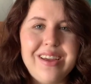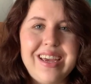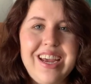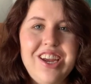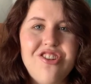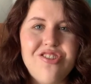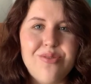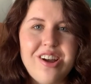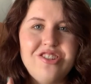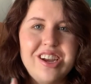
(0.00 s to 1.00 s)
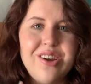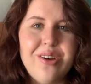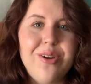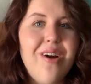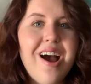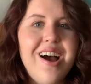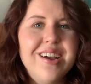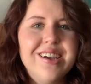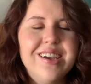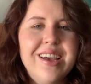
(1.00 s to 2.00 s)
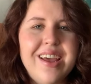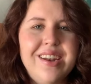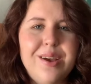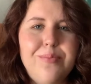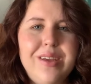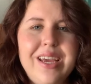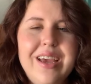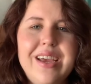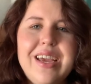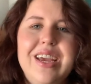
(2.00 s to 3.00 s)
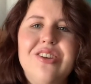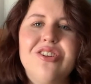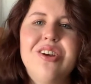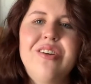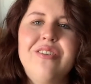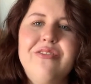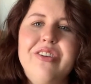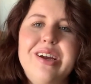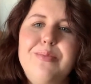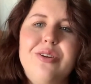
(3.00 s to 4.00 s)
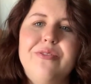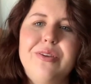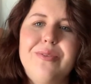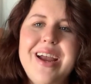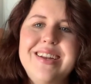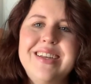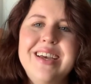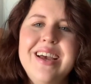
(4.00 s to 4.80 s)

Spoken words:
gauge swatching going wrong ended up being a gauge very beautifully right.